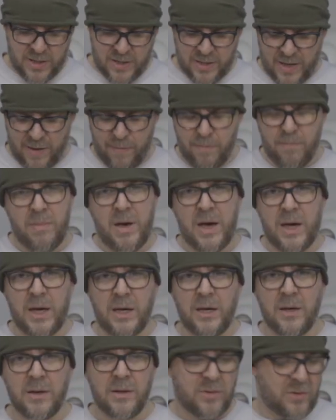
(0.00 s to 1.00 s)
that
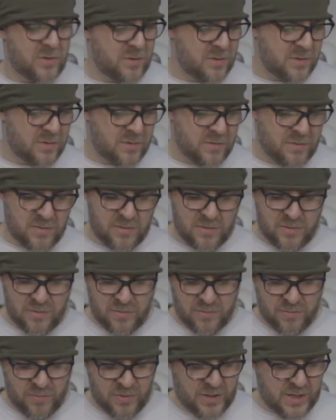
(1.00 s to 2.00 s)
may,
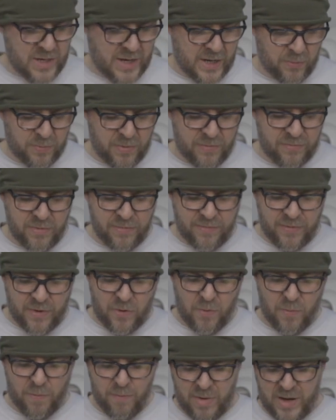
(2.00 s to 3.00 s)
with the help of the
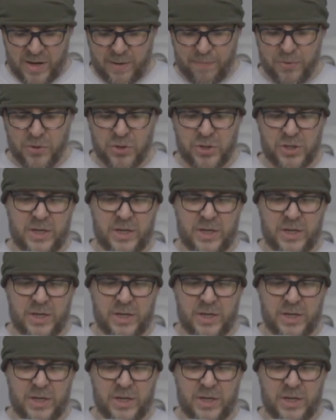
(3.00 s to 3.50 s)
foam, may push